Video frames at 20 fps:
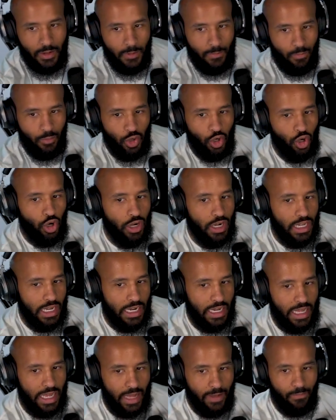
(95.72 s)
you're going to get
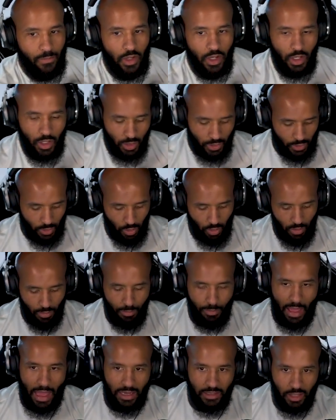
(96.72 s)
hit. So
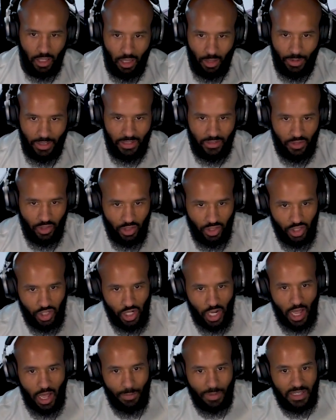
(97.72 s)
Max Holloway does a good
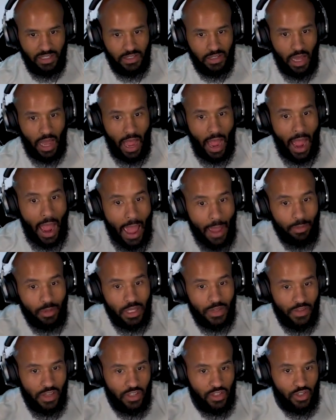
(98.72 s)
job. I believe
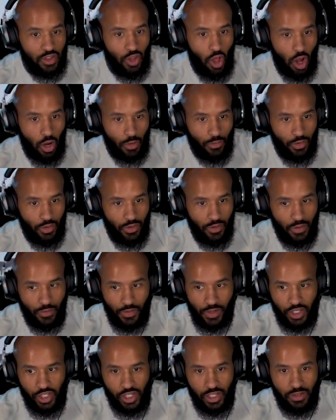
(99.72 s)
he's longer for the
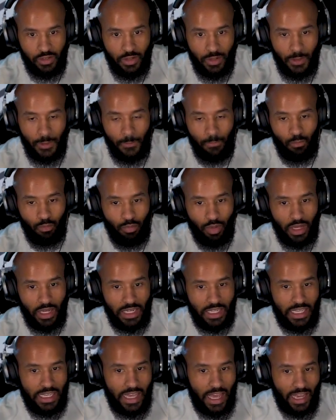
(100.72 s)
division, but
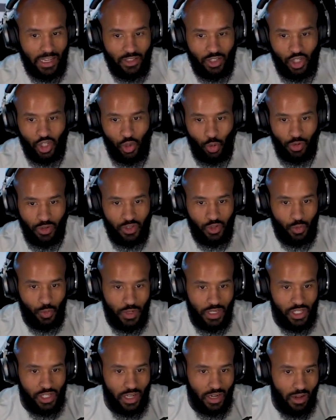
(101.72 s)
he has the shortest
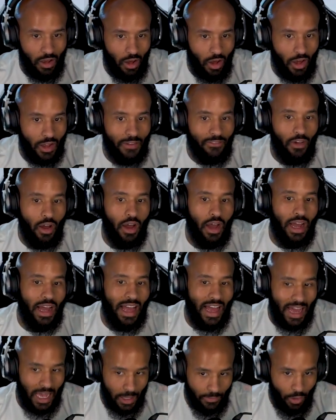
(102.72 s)
reach out of
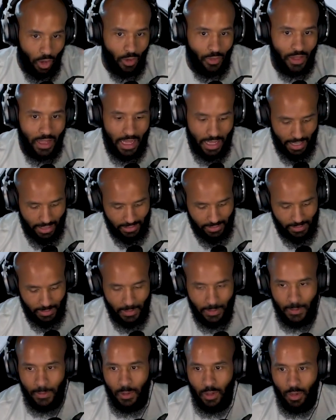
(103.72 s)
all the guys.
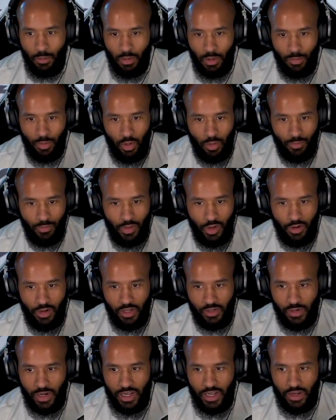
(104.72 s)
But boom, there it is
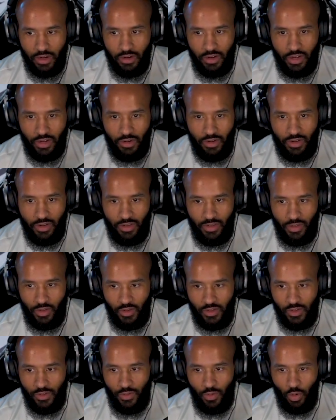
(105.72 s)
right here. There's
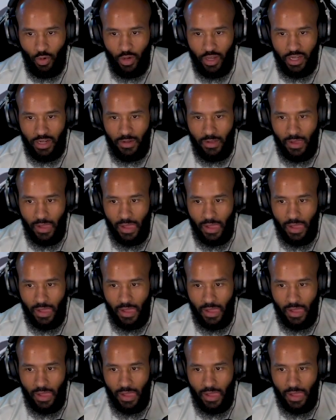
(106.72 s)
the void.